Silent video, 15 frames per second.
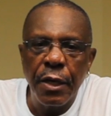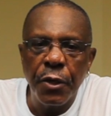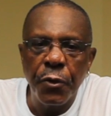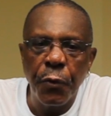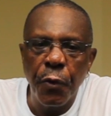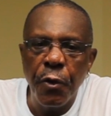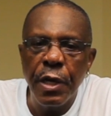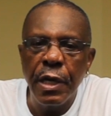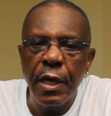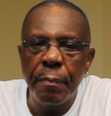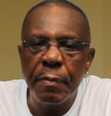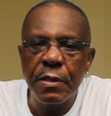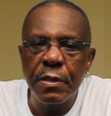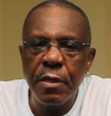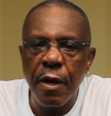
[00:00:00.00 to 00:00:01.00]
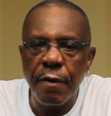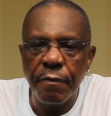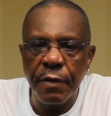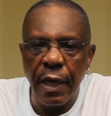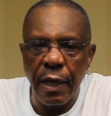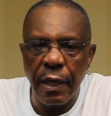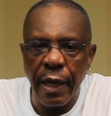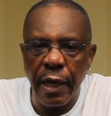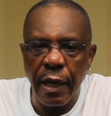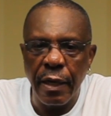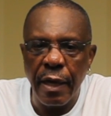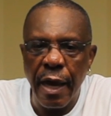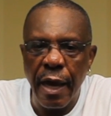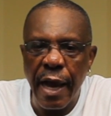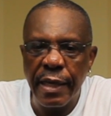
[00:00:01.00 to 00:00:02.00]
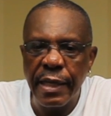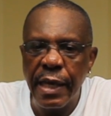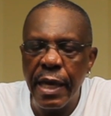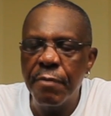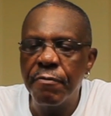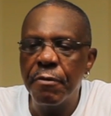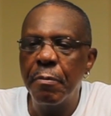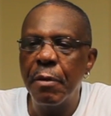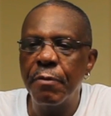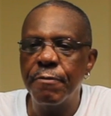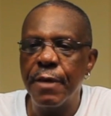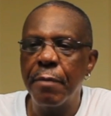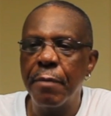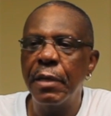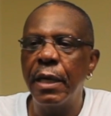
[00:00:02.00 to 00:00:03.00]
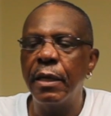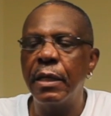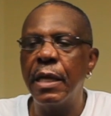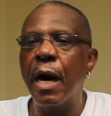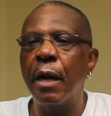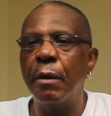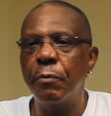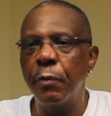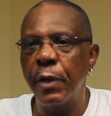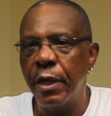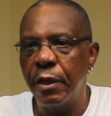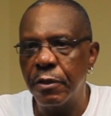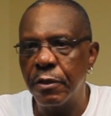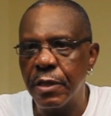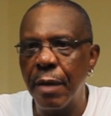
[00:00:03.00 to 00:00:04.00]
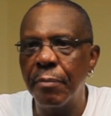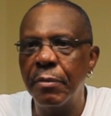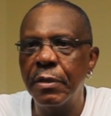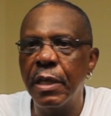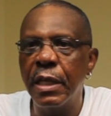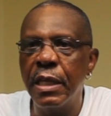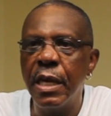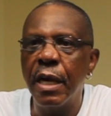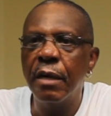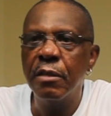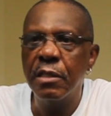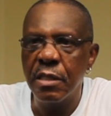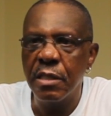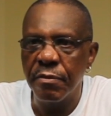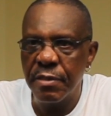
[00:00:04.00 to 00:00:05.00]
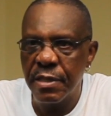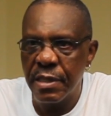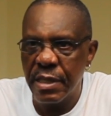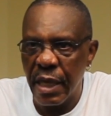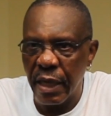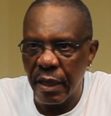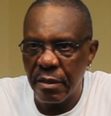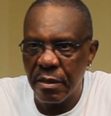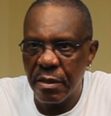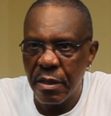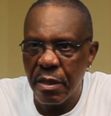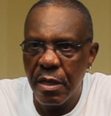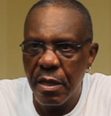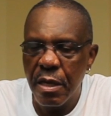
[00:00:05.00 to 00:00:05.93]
Growing up in South Carolina, I came from a family of non-readers. I'm the youngest of 6.